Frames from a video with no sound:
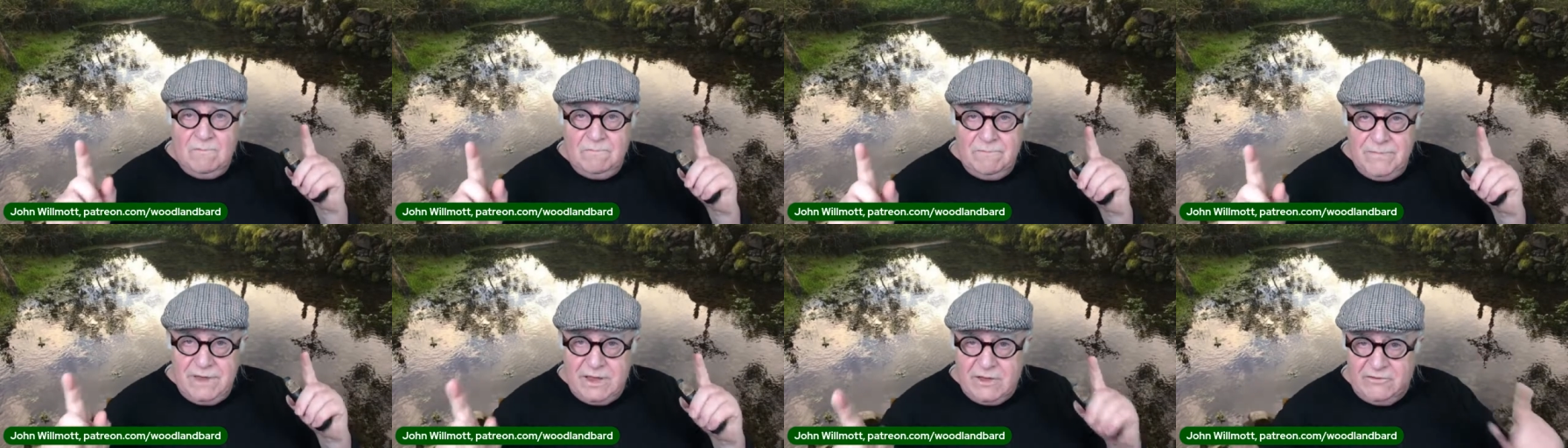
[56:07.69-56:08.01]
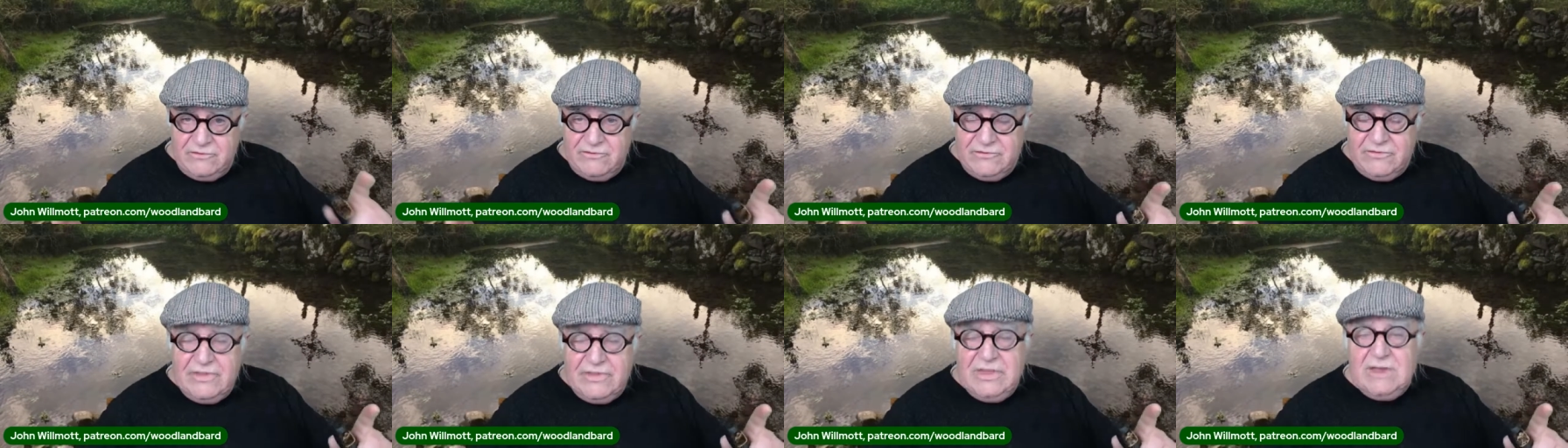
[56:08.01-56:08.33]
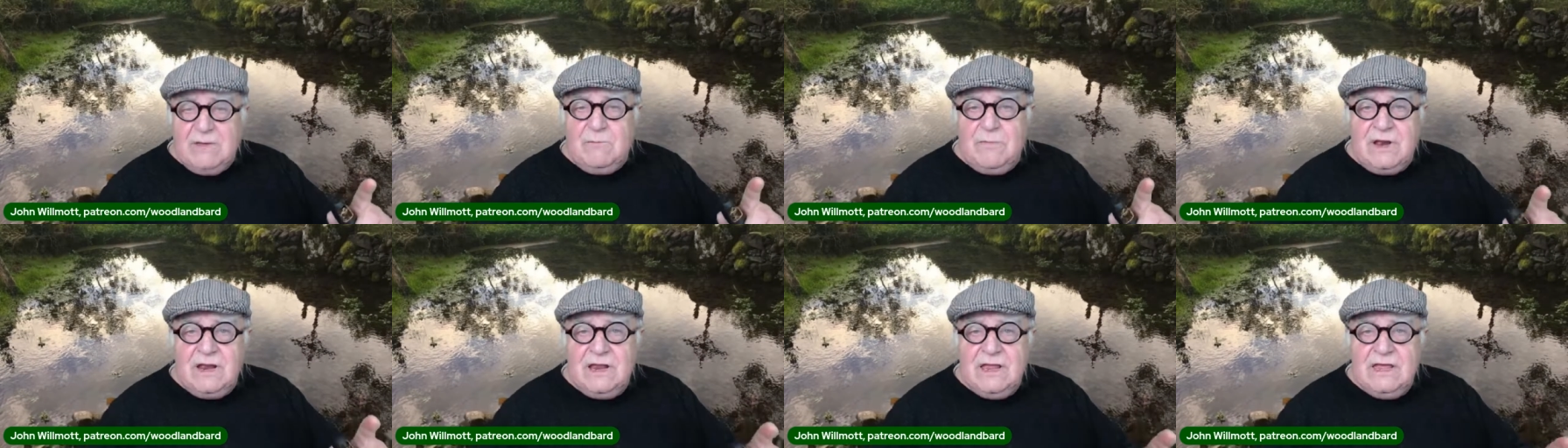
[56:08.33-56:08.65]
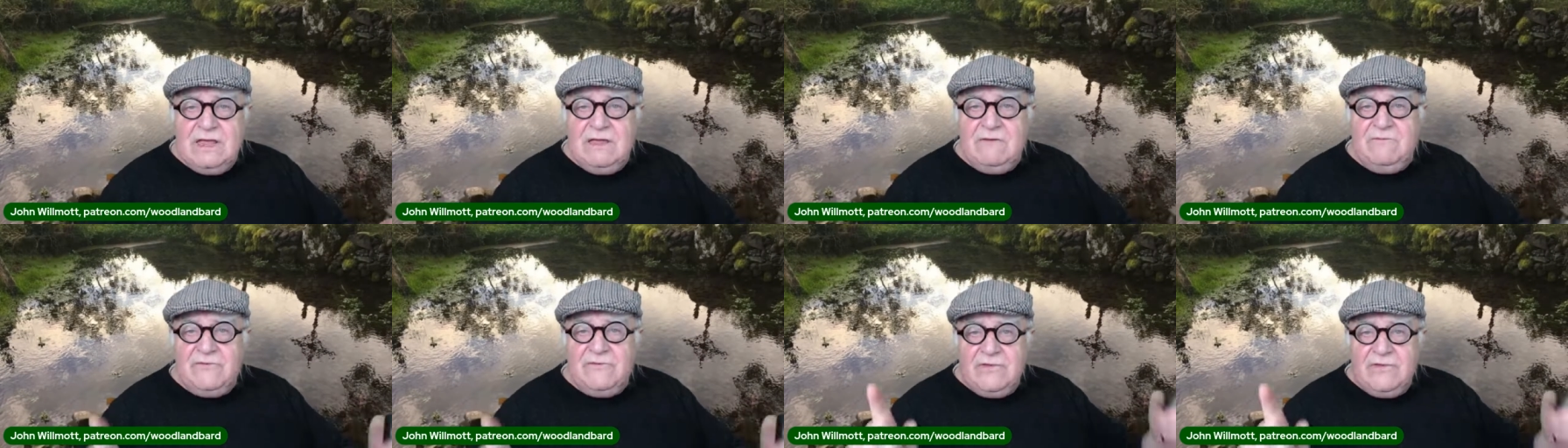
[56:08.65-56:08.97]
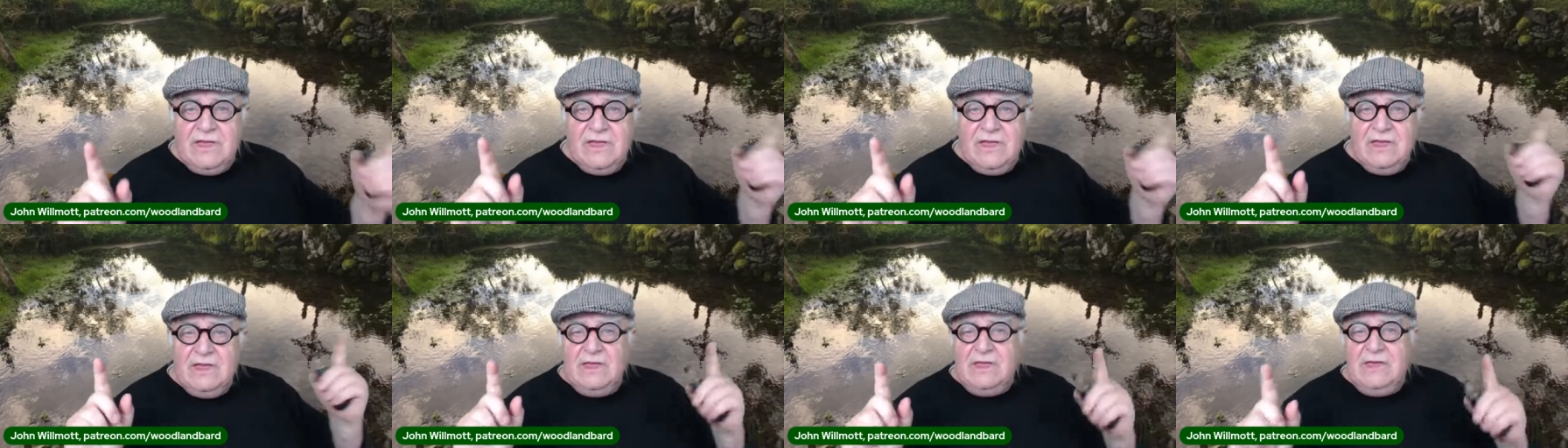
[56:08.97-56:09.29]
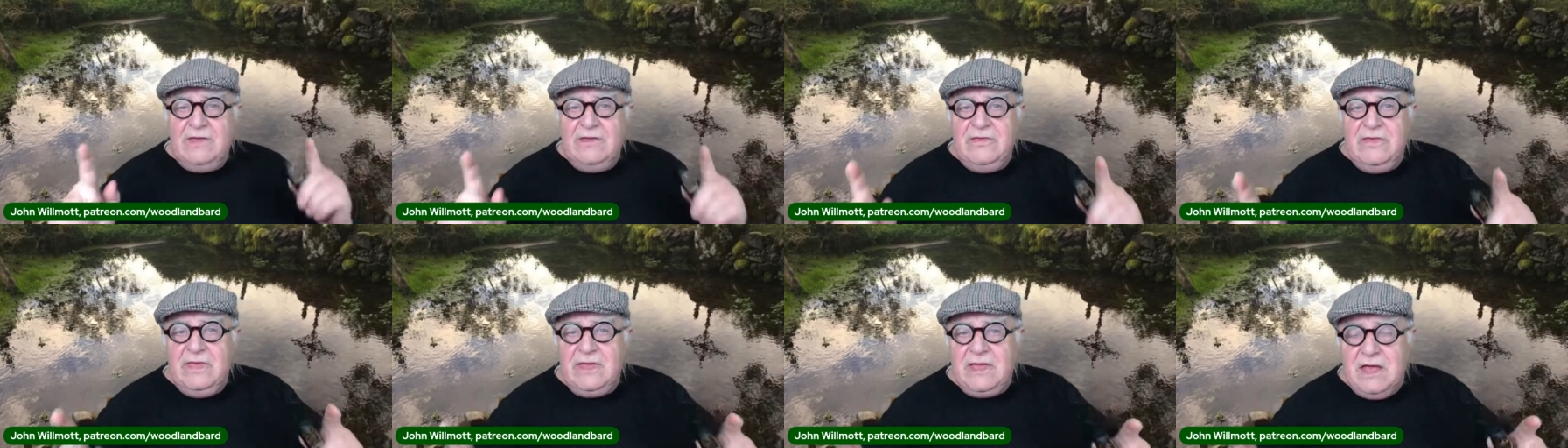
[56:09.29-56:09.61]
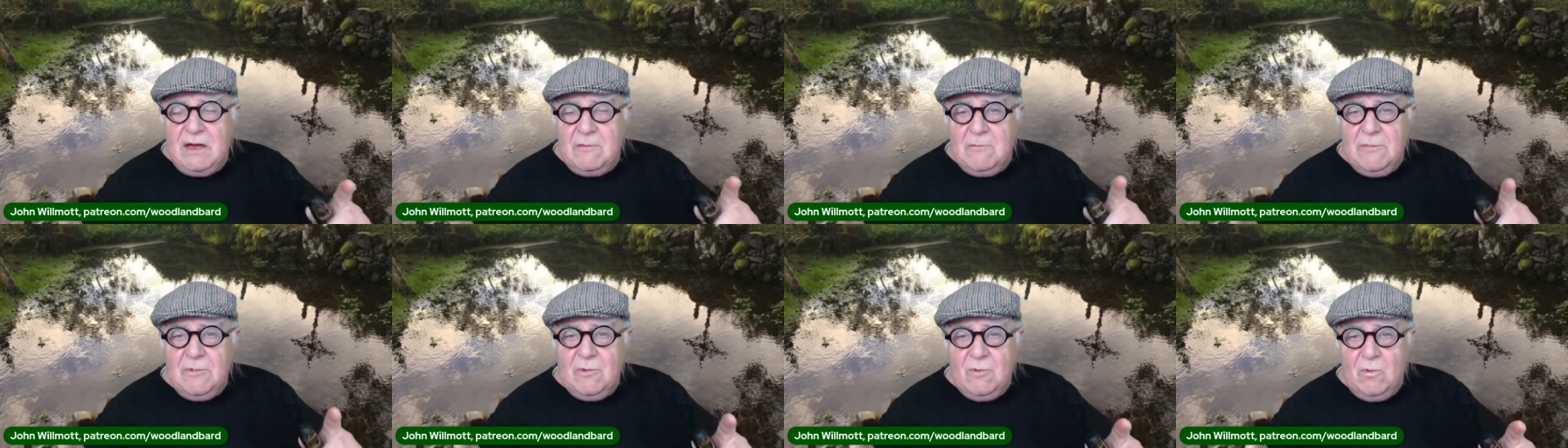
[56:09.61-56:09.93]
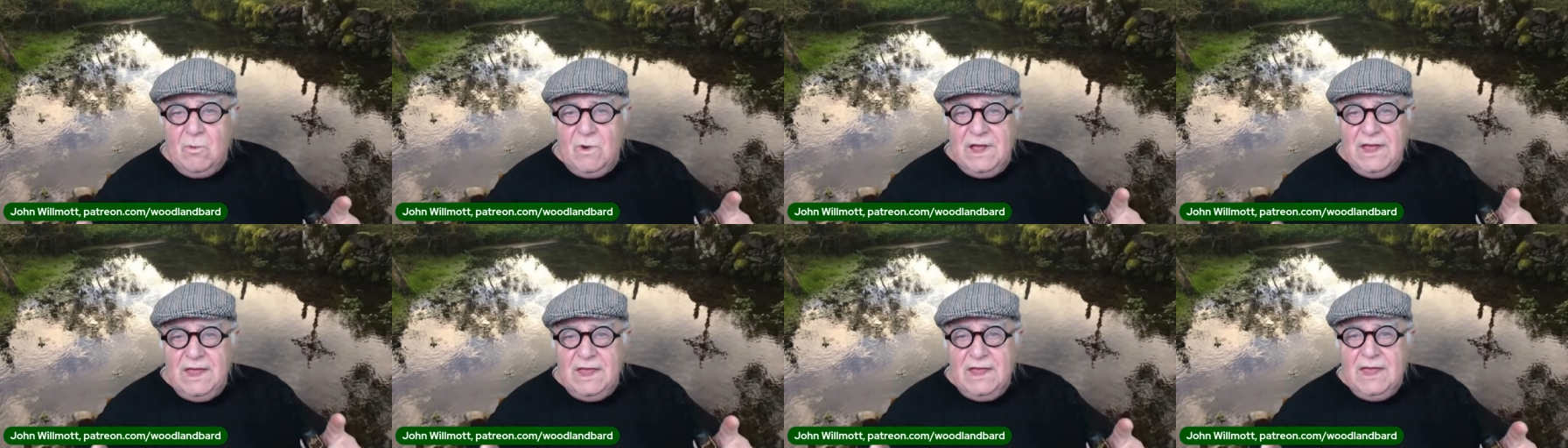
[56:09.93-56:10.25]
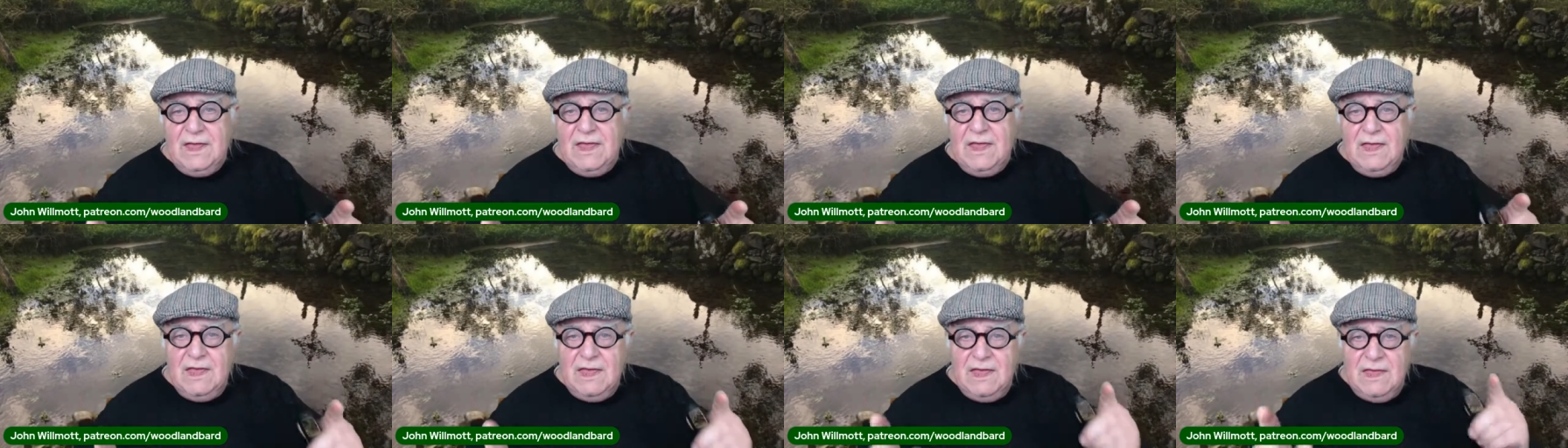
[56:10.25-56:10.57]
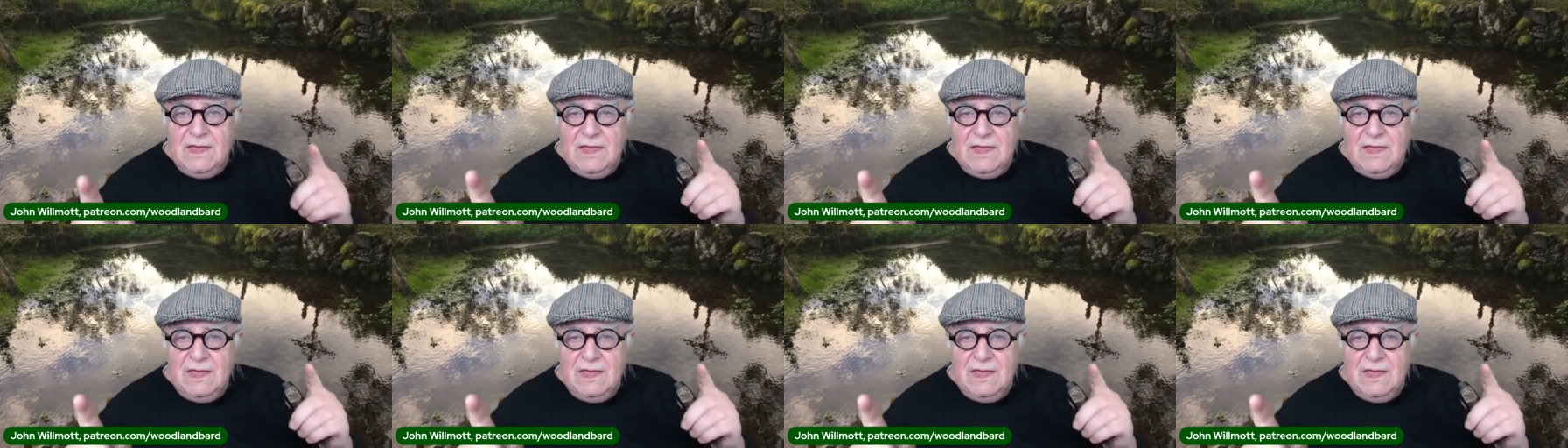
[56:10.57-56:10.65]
because of their beliefs, they come away